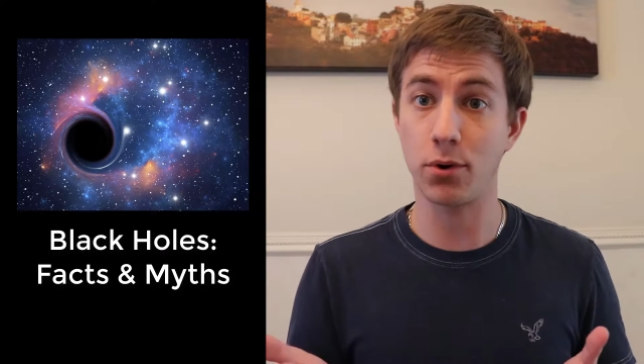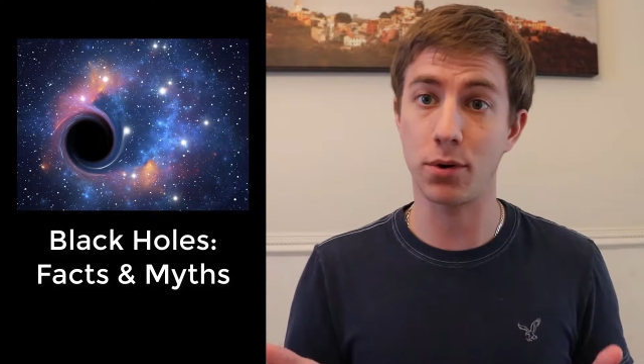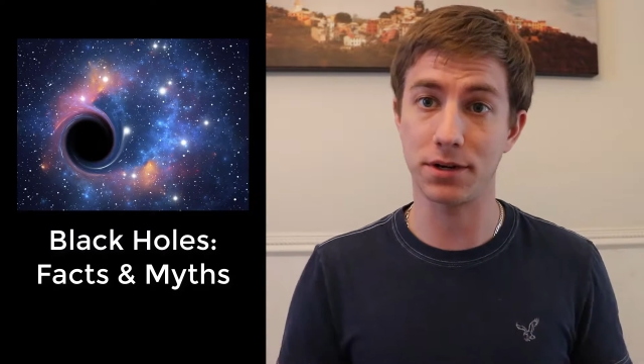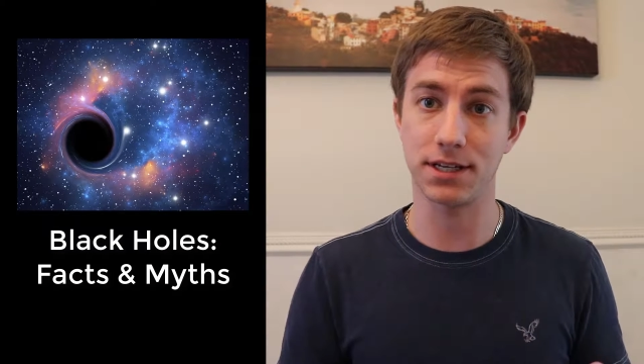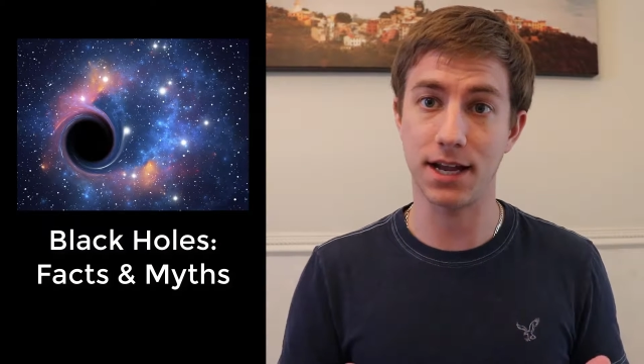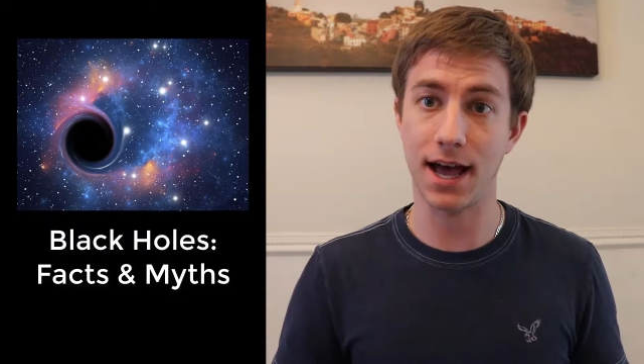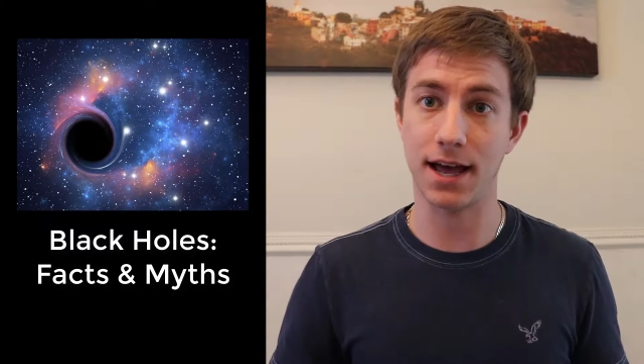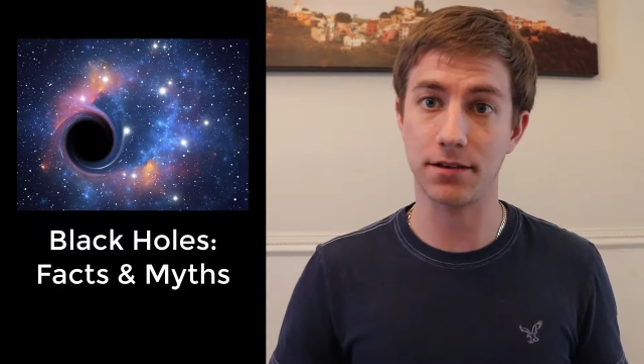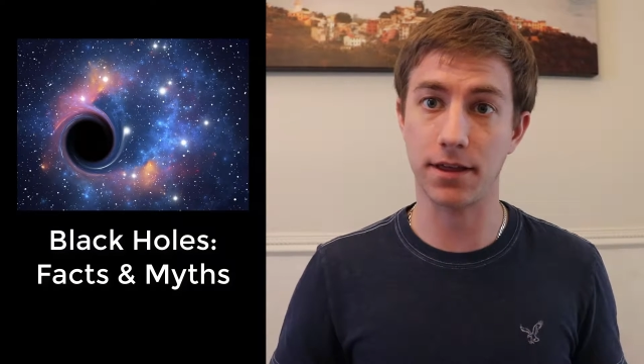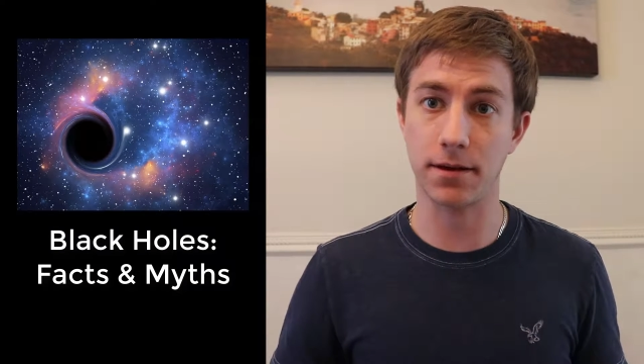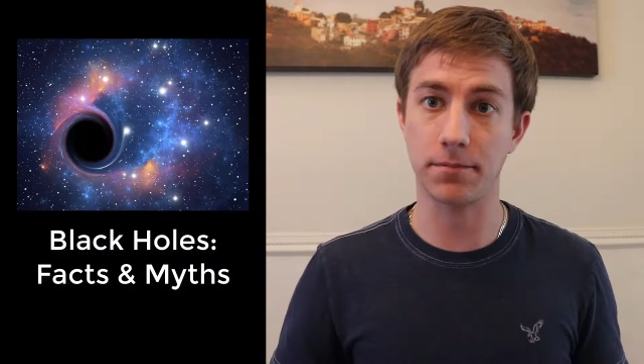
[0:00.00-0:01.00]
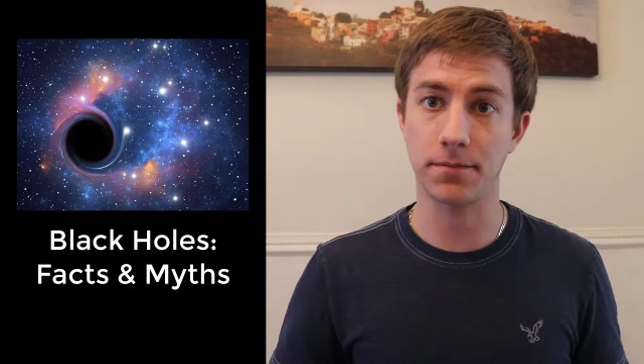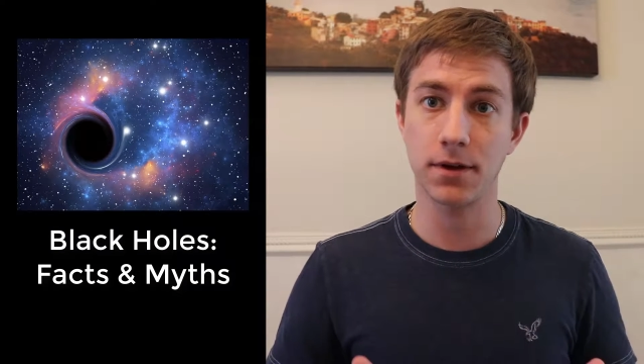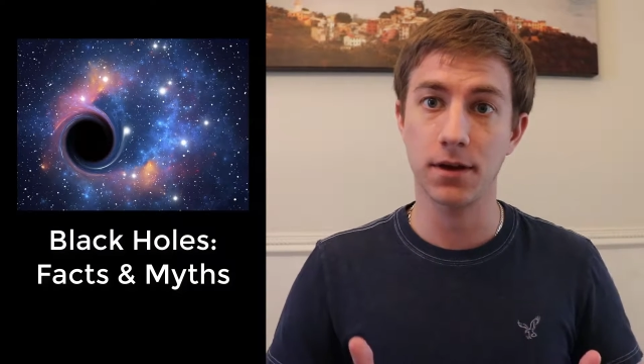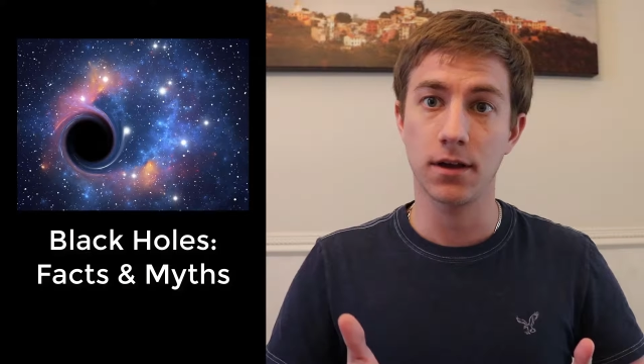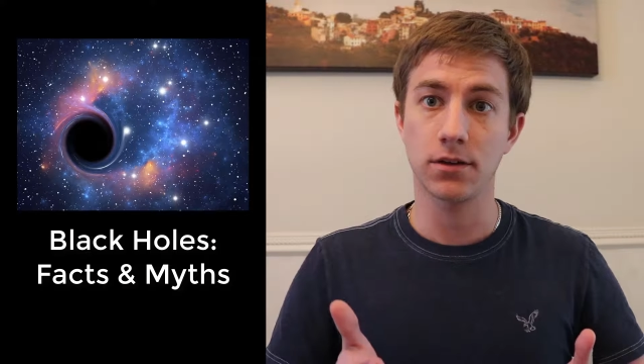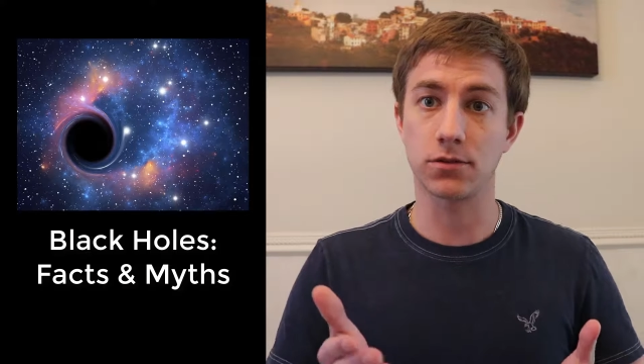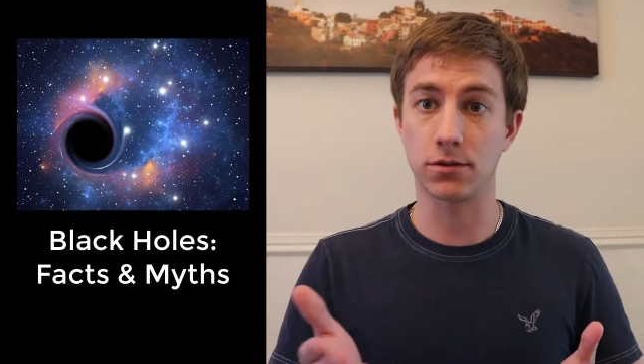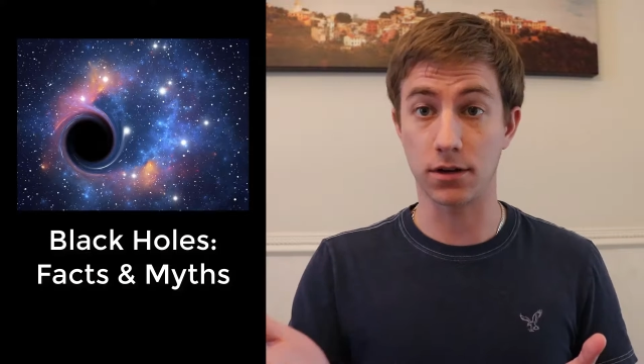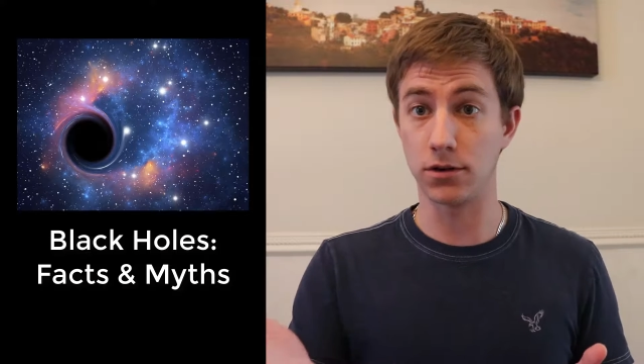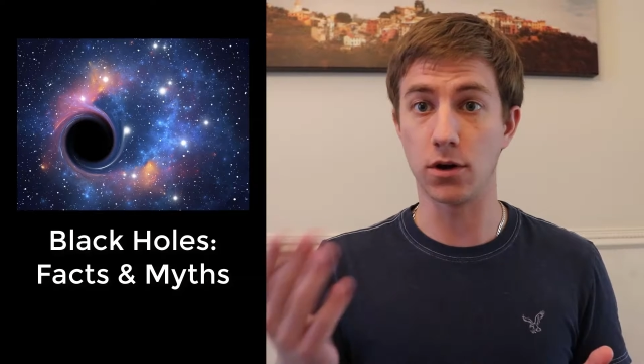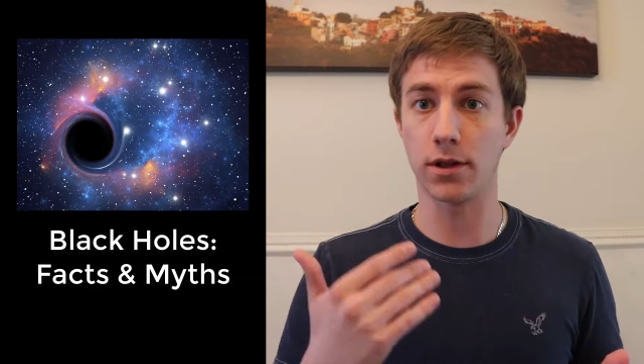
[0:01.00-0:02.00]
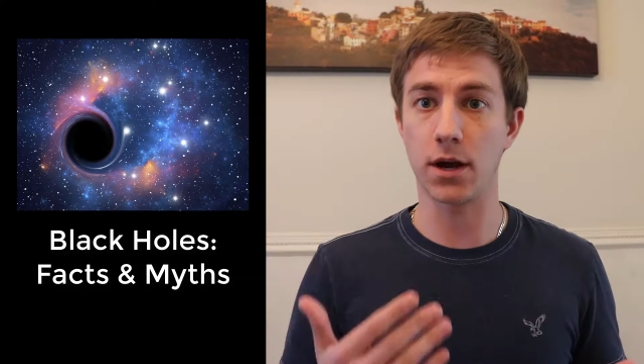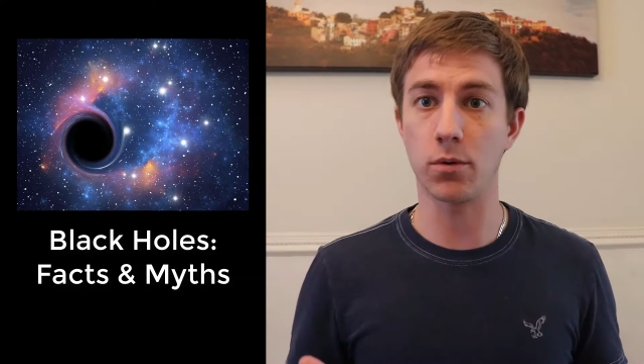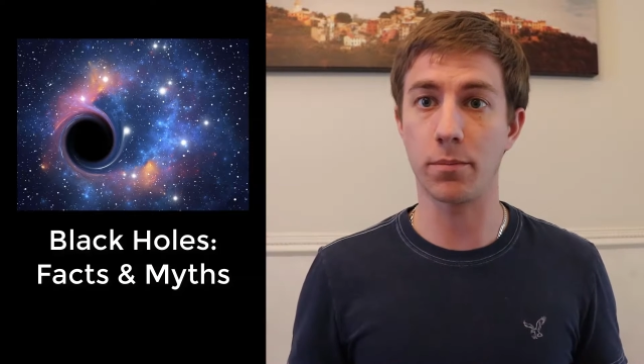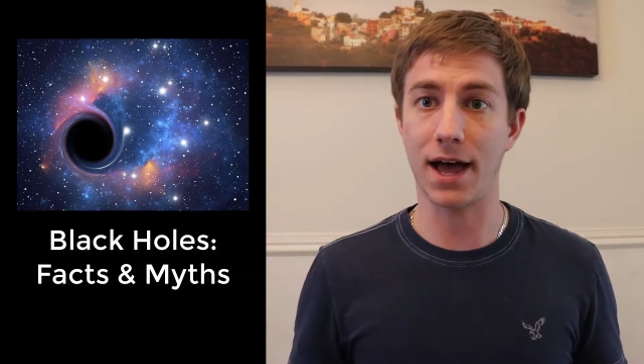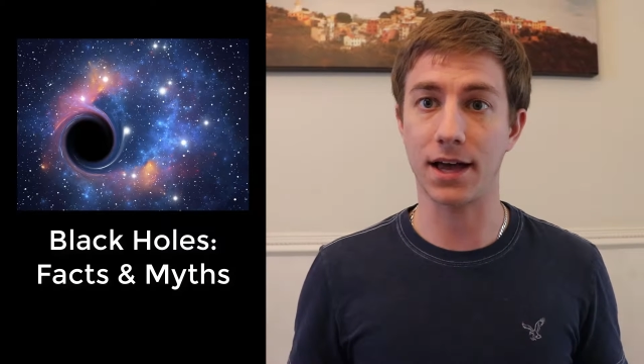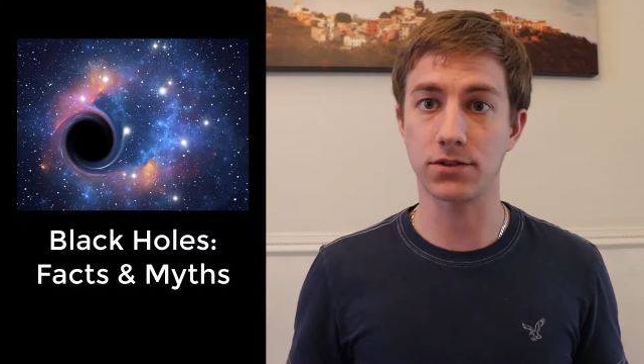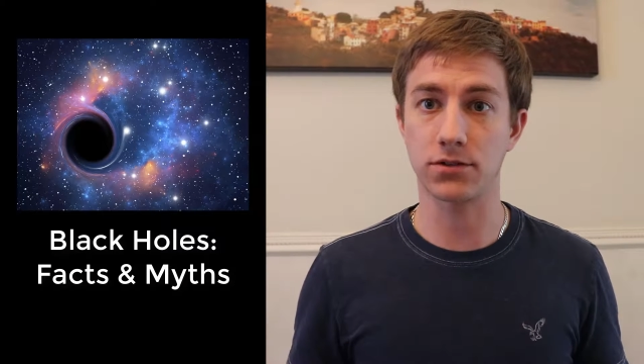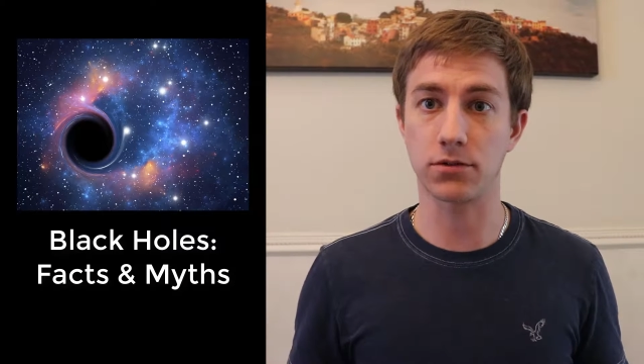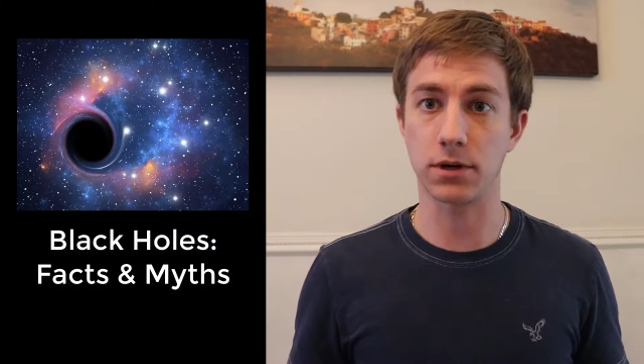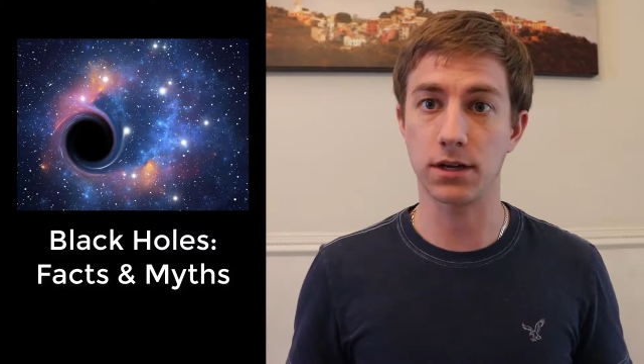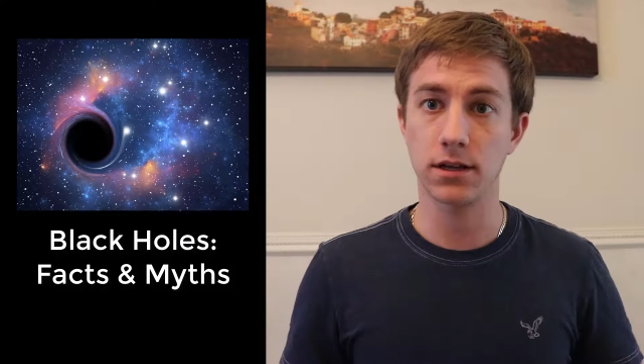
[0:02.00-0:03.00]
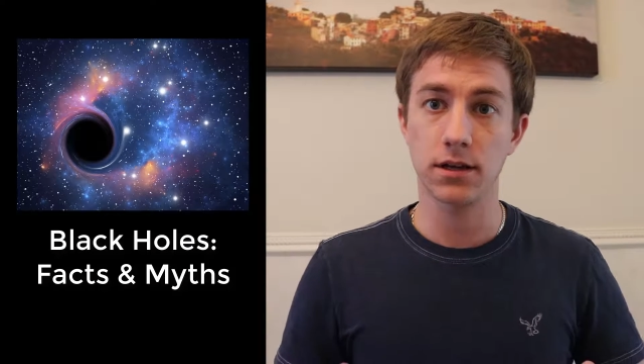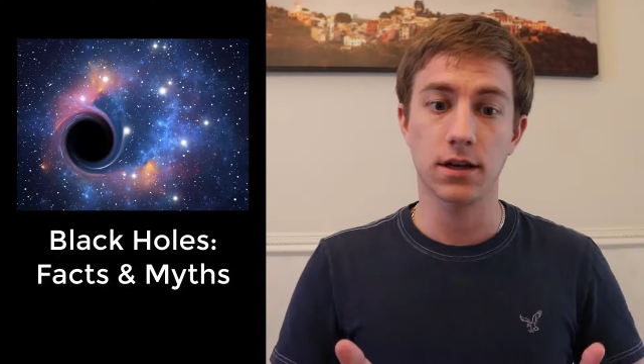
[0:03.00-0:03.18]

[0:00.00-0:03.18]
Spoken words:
pointed at them. So no light will pass through it.